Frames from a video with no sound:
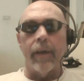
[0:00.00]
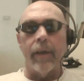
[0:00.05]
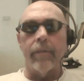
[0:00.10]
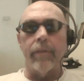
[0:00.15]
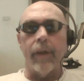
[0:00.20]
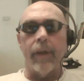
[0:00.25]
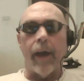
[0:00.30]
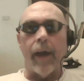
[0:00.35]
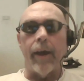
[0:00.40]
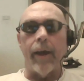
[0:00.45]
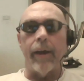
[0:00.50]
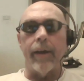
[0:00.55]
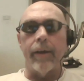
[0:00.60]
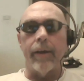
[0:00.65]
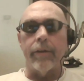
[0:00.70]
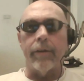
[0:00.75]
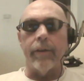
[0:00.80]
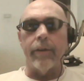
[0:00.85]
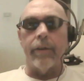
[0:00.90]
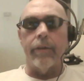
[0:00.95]
I, I
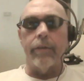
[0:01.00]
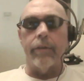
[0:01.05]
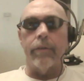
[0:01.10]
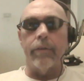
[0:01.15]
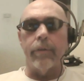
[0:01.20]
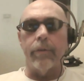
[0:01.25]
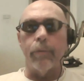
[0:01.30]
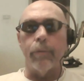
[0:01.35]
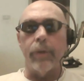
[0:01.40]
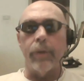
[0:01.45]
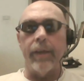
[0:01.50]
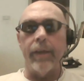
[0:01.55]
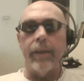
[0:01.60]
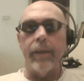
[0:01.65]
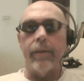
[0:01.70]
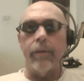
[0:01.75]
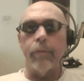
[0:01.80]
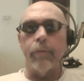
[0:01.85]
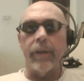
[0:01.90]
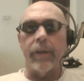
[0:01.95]
or you or
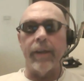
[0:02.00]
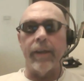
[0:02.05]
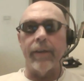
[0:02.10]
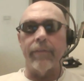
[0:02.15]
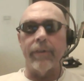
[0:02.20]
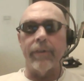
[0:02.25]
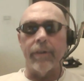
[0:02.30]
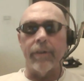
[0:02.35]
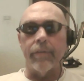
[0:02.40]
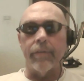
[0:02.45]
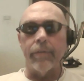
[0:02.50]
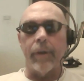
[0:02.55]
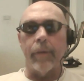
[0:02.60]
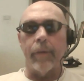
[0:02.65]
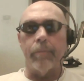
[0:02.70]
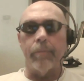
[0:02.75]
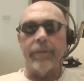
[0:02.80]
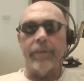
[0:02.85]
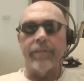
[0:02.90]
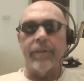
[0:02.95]
we or whatever don't
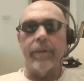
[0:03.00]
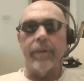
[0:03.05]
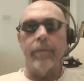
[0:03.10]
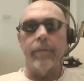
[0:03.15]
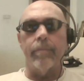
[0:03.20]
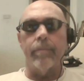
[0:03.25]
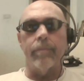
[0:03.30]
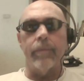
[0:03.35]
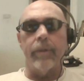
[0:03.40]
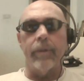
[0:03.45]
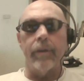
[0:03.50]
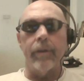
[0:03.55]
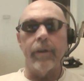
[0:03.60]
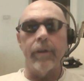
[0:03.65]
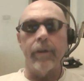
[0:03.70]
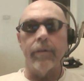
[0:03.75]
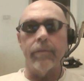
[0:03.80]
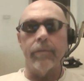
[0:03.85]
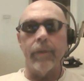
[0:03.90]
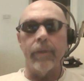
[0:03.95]
represent them, you
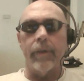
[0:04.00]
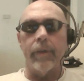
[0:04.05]
know,